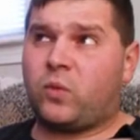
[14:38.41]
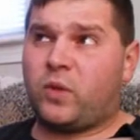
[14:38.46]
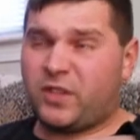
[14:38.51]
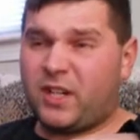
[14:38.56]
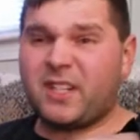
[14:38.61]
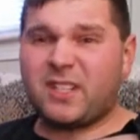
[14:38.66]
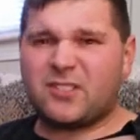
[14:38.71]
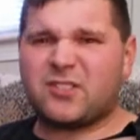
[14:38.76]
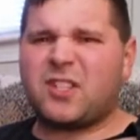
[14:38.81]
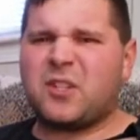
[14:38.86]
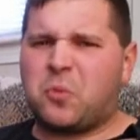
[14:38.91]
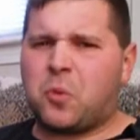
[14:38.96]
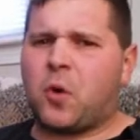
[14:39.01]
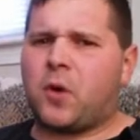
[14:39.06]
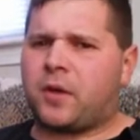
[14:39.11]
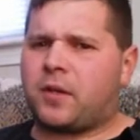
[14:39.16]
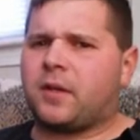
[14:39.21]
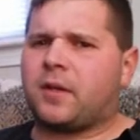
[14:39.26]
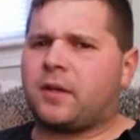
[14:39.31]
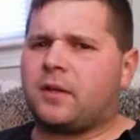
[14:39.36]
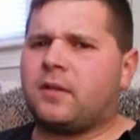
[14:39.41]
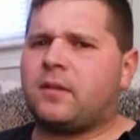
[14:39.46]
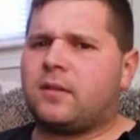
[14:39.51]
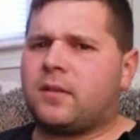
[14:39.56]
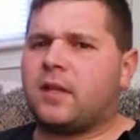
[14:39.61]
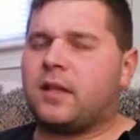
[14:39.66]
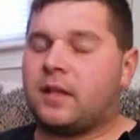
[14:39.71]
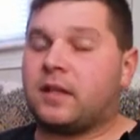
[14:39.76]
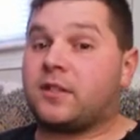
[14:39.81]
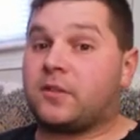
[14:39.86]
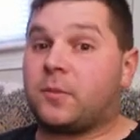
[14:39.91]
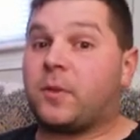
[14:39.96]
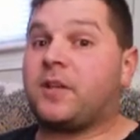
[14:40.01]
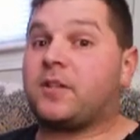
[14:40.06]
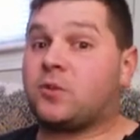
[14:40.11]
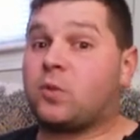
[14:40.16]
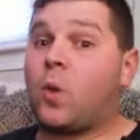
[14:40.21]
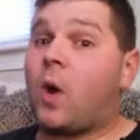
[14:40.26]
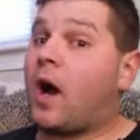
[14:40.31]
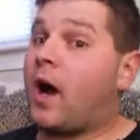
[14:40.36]
which I can see working. It
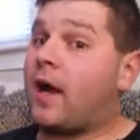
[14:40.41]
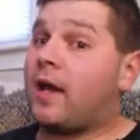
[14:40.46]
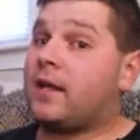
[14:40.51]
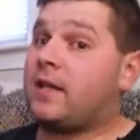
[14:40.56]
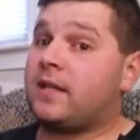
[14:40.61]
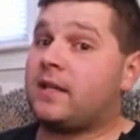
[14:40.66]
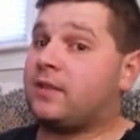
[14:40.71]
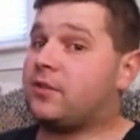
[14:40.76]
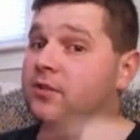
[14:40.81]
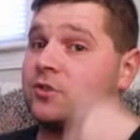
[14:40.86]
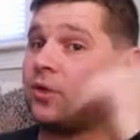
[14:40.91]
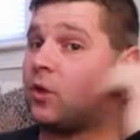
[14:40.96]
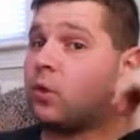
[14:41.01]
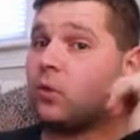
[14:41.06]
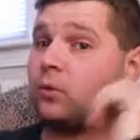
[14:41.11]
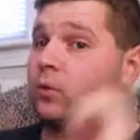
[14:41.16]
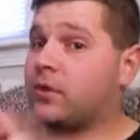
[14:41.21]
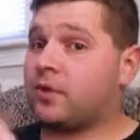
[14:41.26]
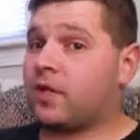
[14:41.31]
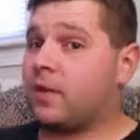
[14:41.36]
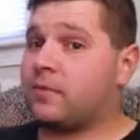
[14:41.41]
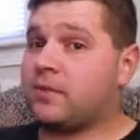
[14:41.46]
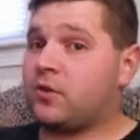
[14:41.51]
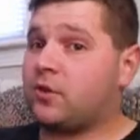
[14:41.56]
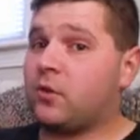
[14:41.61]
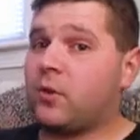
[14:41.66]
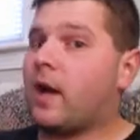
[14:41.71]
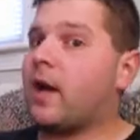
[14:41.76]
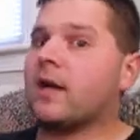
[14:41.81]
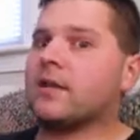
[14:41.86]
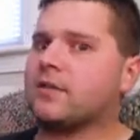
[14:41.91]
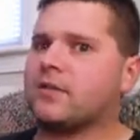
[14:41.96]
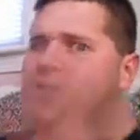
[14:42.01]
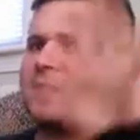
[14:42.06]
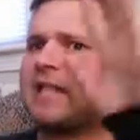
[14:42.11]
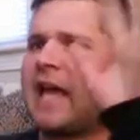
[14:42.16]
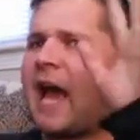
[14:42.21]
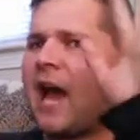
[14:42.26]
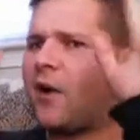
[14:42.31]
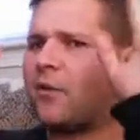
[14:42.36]
explains why he's so looked up to as
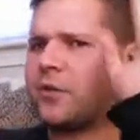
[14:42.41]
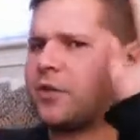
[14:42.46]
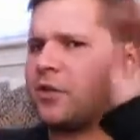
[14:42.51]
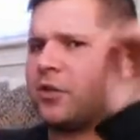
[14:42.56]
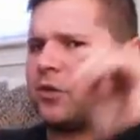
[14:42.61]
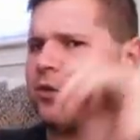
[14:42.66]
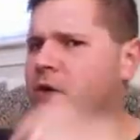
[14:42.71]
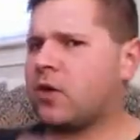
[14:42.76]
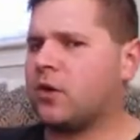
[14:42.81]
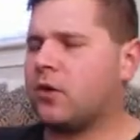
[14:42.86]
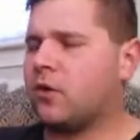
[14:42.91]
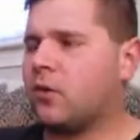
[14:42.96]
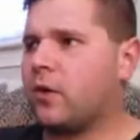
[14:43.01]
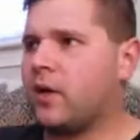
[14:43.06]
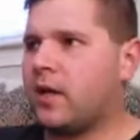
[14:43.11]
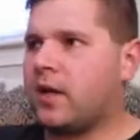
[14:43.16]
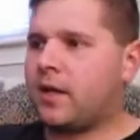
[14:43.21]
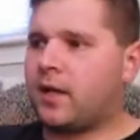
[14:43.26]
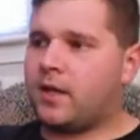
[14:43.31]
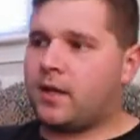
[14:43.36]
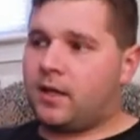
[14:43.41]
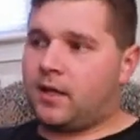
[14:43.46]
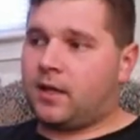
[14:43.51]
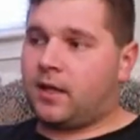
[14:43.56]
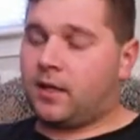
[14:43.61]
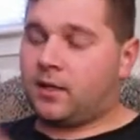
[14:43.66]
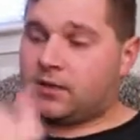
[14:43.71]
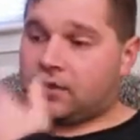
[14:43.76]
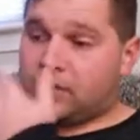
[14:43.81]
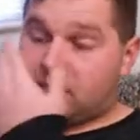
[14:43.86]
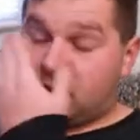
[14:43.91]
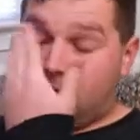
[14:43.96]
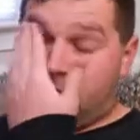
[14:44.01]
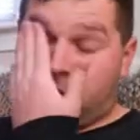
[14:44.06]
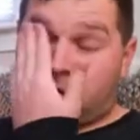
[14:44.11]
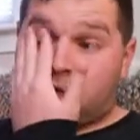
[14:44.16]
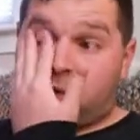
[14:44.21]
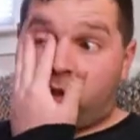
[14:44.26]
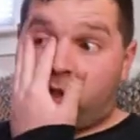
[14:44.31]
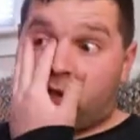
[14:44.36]
the town hero and
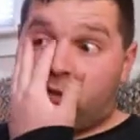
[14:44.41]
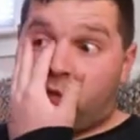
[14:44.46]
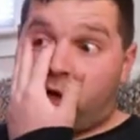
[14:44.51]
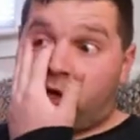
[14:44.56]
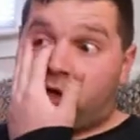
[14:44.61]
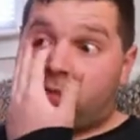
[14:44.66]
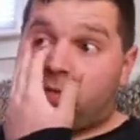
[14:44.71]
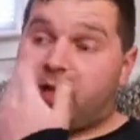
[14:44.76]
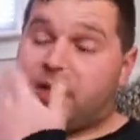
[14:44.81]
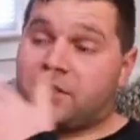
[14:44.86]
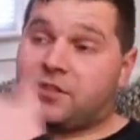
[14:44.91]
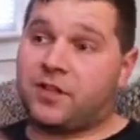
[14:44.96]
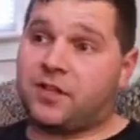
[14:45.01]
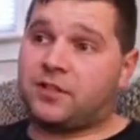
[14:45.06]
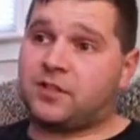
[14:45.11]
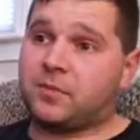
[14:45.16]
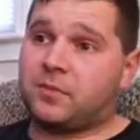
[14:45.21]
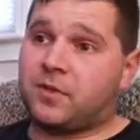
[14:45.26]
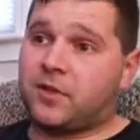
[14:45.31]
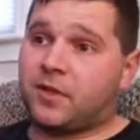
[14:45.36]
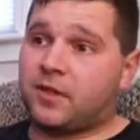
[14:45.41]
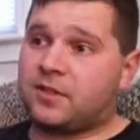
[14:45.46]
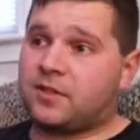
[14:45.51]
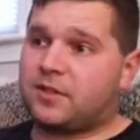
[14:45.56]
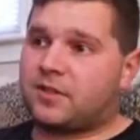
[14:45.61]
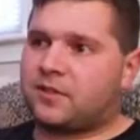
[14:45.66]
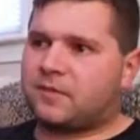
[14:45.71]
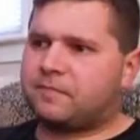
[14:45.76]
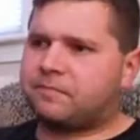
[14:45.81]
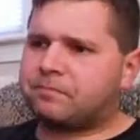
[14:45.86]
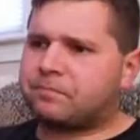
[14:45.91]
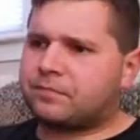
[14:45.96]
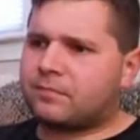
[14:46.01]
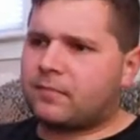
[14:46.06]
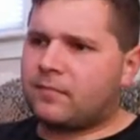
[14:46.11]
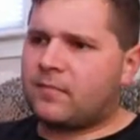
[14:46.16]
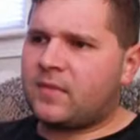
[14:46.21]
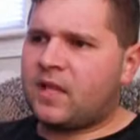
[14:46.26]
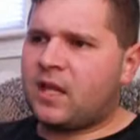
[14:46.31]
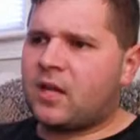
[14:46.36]
stuff, so I can welcome that change a bit.
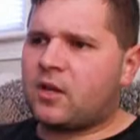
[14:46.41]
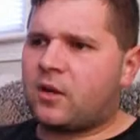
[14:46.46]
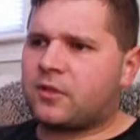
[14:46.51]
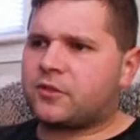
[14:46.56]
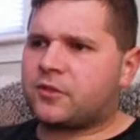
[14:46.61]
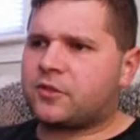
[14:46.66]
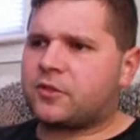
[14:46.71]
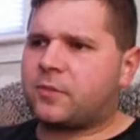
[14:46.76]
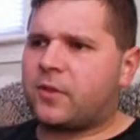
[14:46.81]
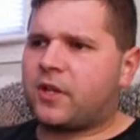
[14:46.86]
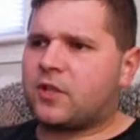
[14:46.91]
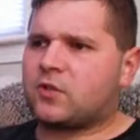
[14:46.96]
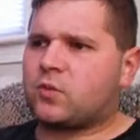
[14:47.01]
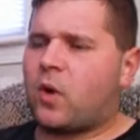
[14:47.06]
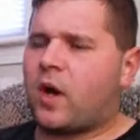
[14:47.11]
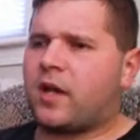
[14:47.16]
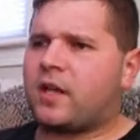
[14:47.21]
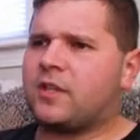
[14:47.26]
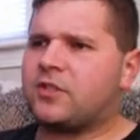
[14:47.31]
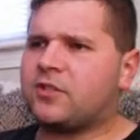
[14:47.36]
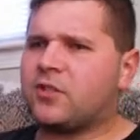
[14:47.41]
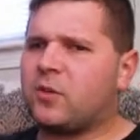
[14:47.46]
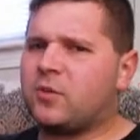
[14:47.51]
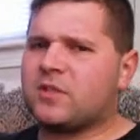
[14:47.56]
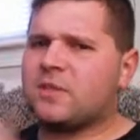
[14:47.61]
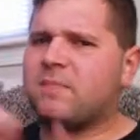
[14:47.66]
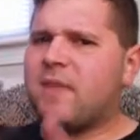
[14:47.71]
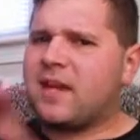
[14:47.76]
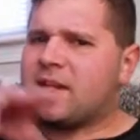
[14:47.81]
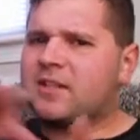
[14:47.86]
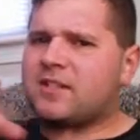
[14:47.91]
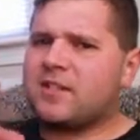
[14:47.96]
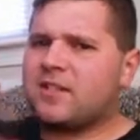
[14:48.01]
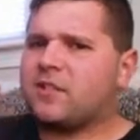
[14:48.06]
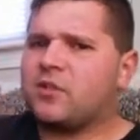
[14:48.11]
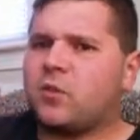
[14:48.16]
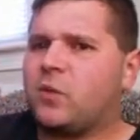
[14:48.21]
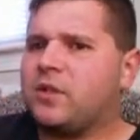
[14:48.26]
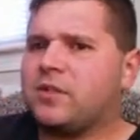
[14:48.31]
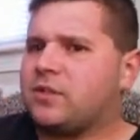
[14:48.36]
It also explains why he's so demented
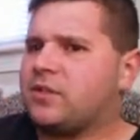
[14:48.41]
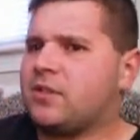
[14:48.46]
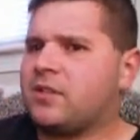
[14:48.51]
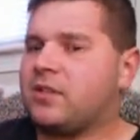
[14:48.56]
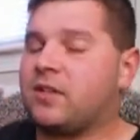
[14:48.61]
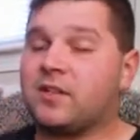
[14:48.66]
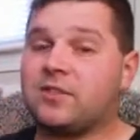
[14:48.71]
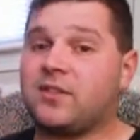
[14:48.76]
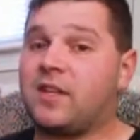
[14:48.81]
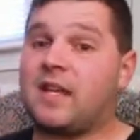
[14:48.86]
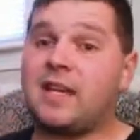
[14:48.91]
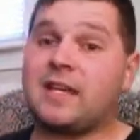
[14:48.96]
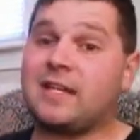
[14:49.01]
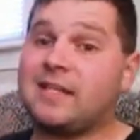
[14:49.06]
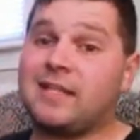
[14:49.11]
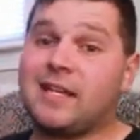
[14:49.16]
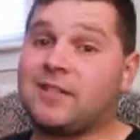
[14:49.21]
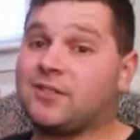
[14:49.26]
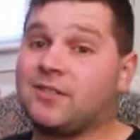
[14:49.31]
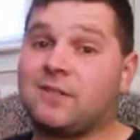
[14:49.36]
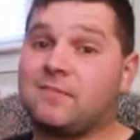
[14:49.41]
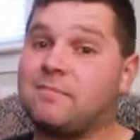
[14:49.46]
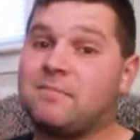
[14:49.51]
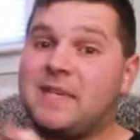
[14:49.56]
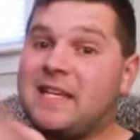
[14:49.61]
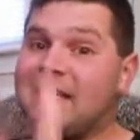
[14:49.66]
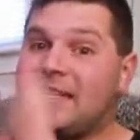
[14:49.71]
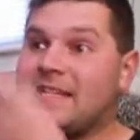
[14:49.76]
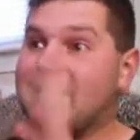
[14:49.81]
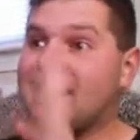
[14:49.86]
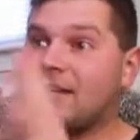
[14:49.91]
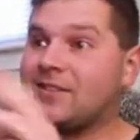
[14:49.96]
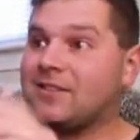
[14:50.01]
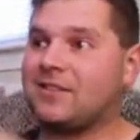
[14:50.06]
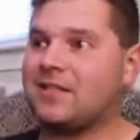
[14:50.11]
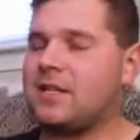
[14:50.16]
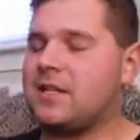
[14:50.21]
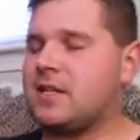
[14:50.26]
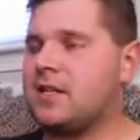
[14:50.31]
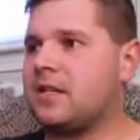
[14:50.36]
and twisted, because they hint he has some
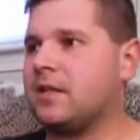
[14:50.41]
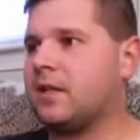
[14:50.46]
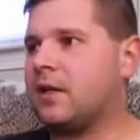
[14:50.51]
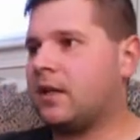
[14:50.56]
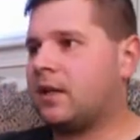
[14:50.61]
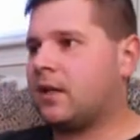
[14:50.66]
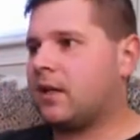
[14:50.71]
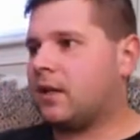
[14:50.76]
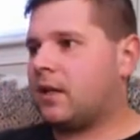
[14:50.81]
PTSD.